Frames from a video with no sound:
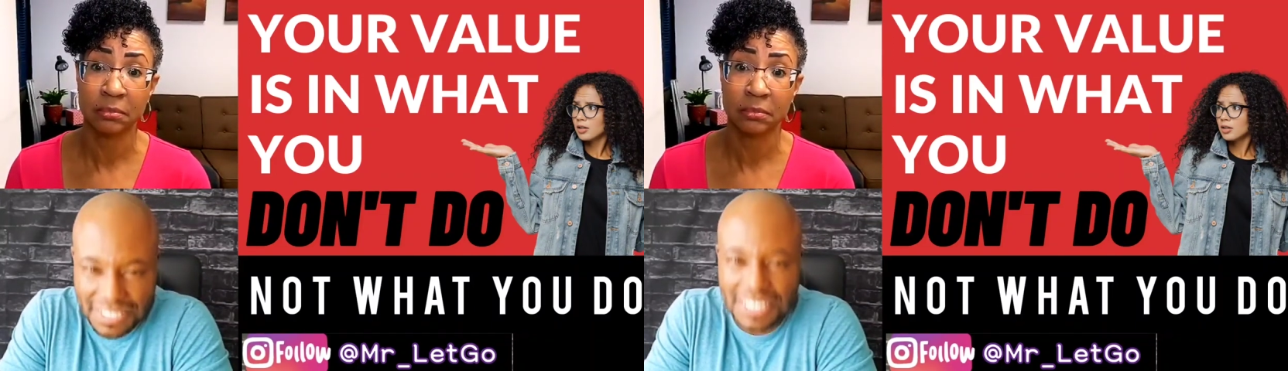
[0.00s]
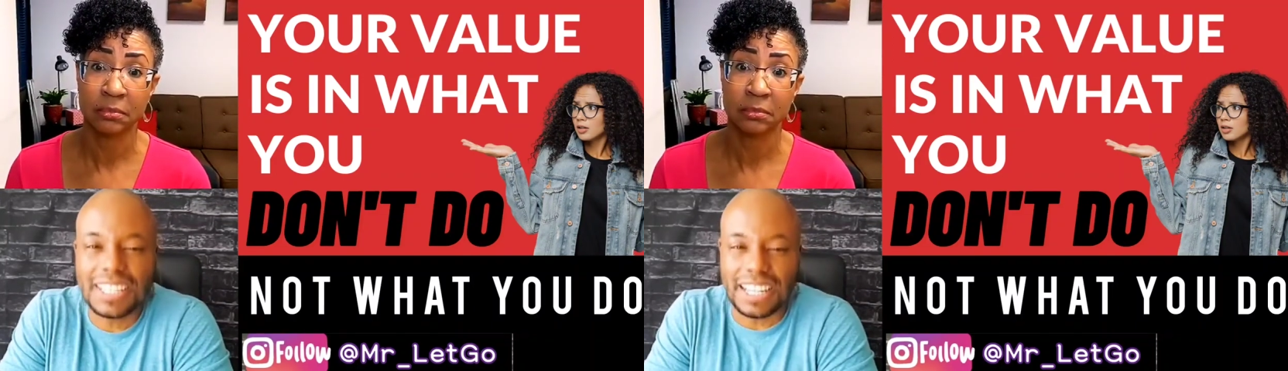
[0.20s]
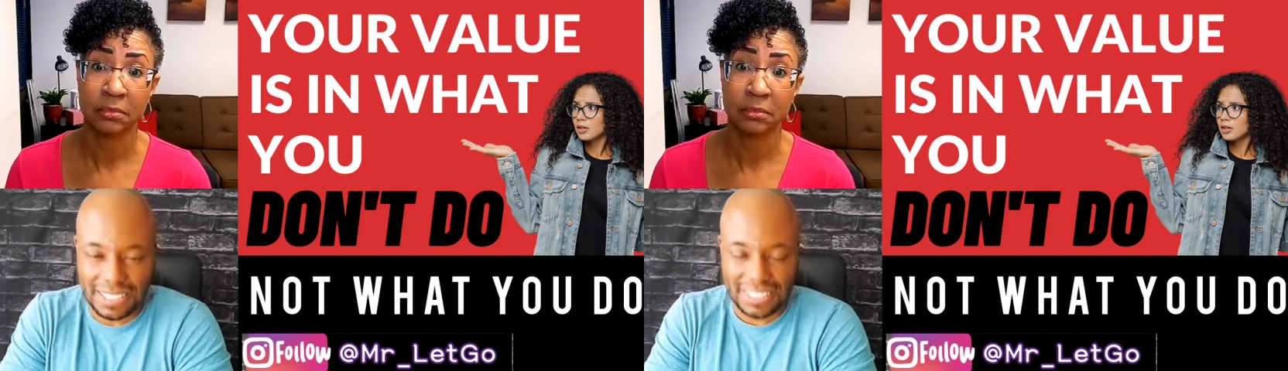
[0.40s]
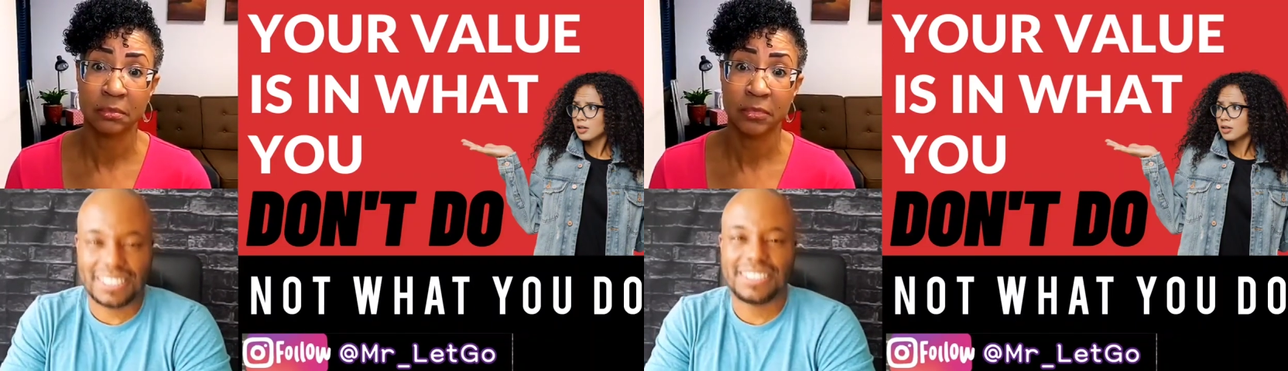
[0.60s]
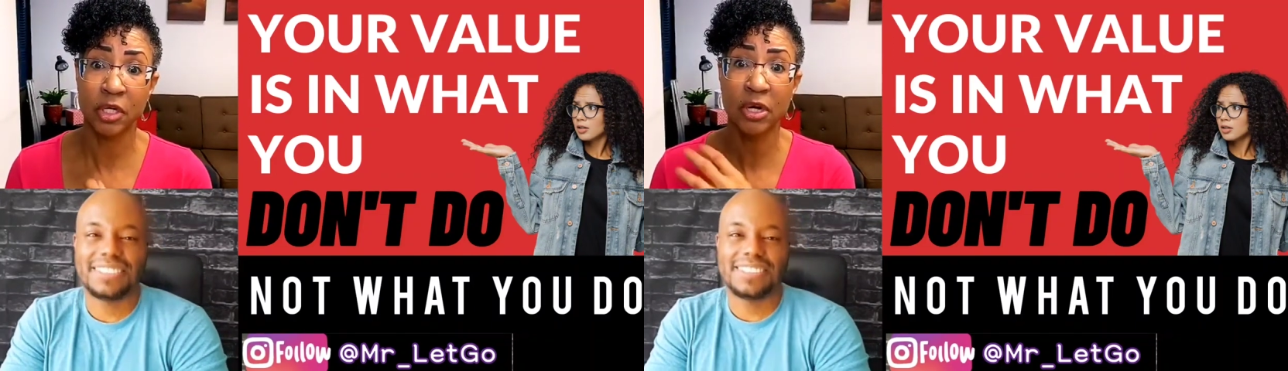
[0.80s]
Speaker 1: Yes.
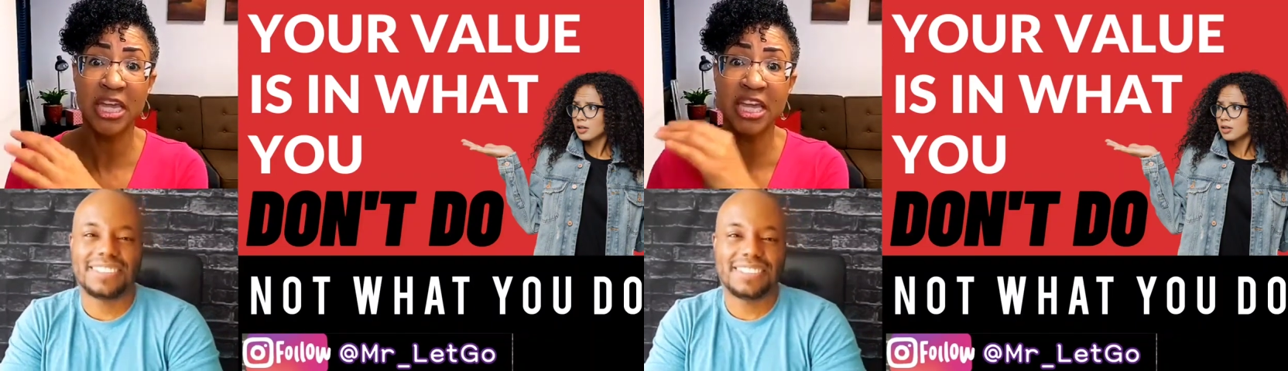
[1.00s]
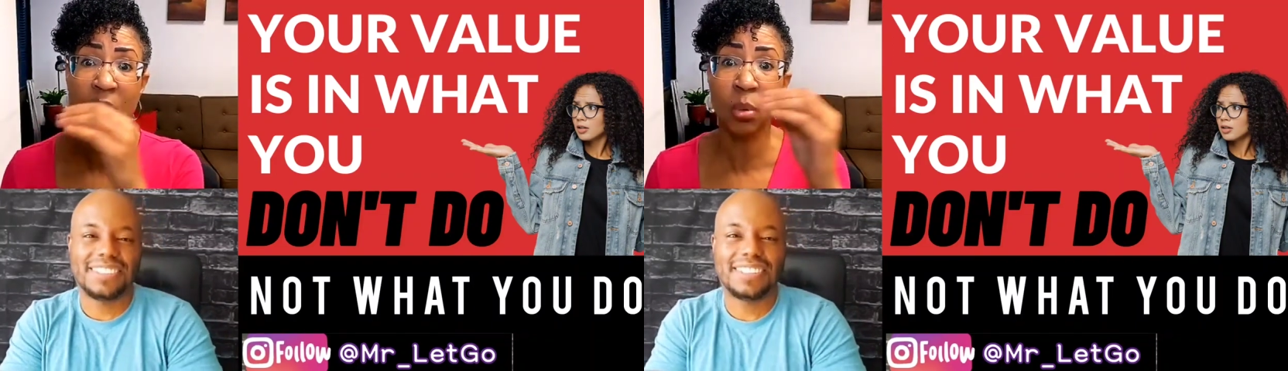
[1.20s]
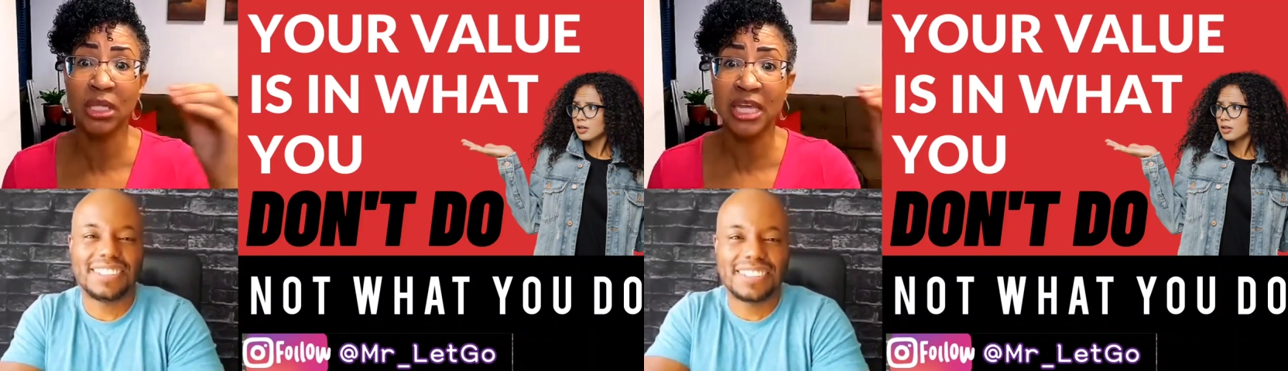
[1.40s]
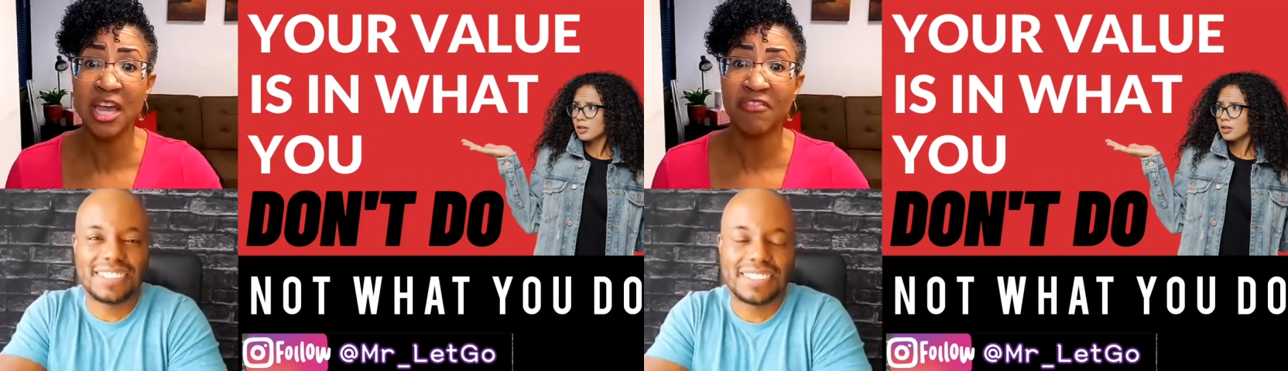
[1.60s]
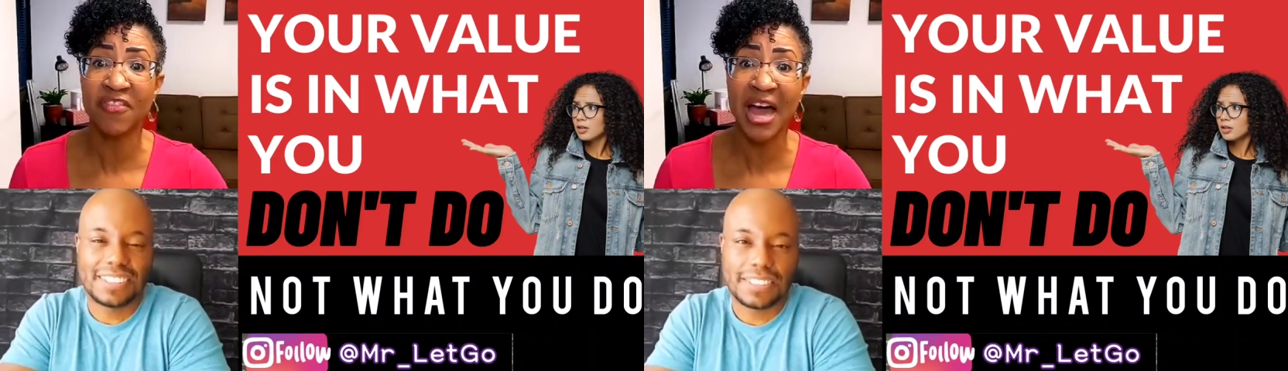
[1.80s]
You're equally
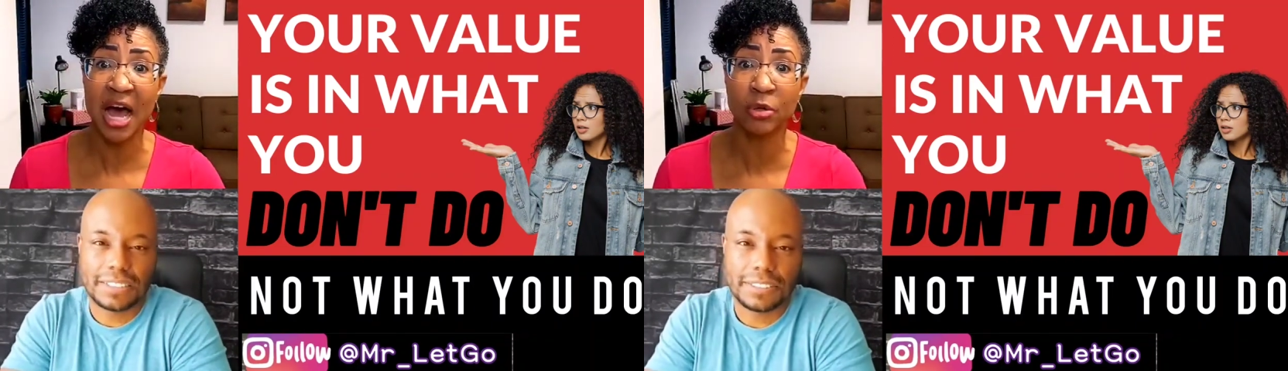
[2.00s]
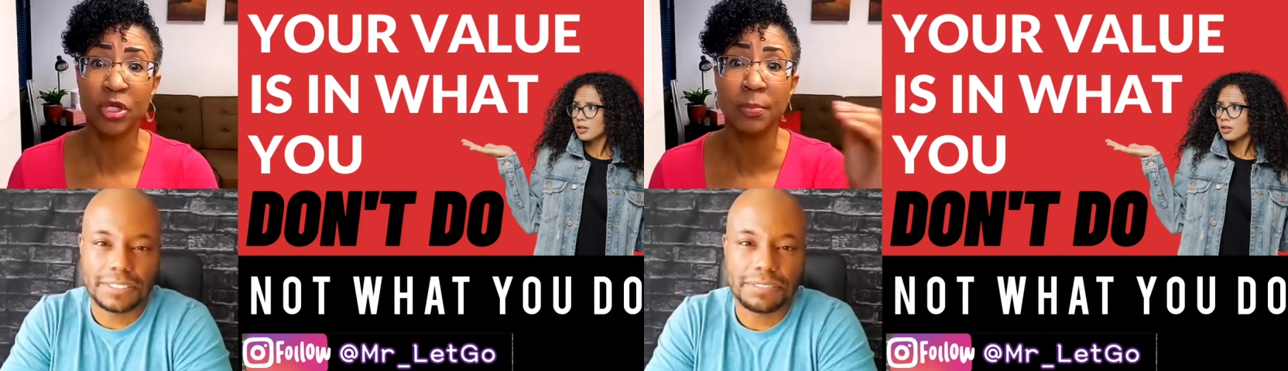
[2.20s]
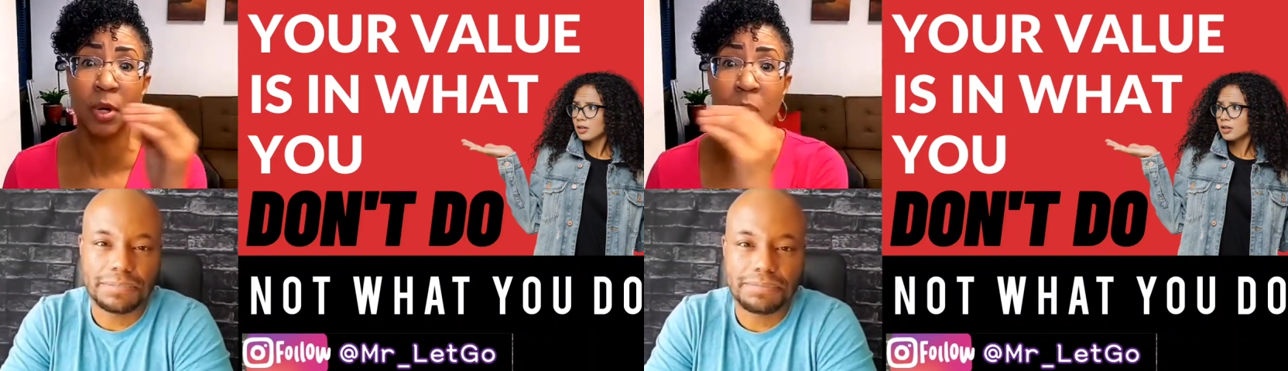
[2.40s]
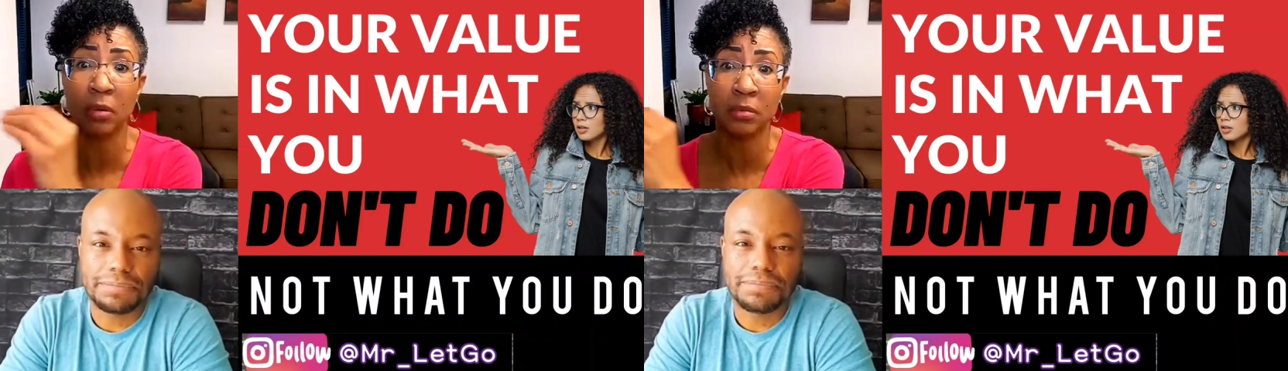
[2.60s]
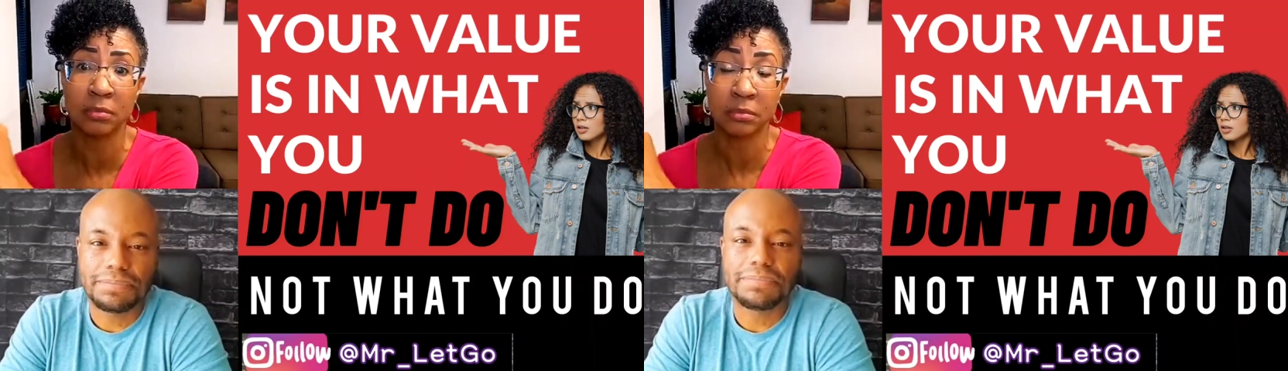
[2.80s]
valuable.